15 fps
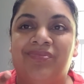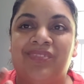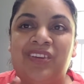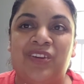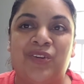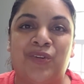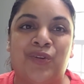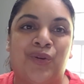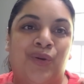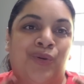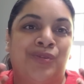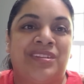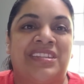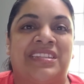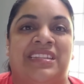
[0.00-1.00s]
your
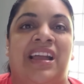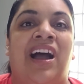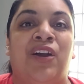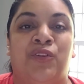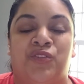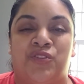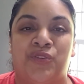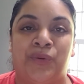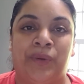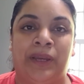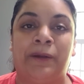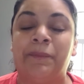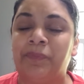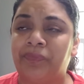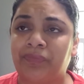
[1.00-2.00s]
own style to
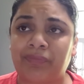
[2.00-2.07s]
it.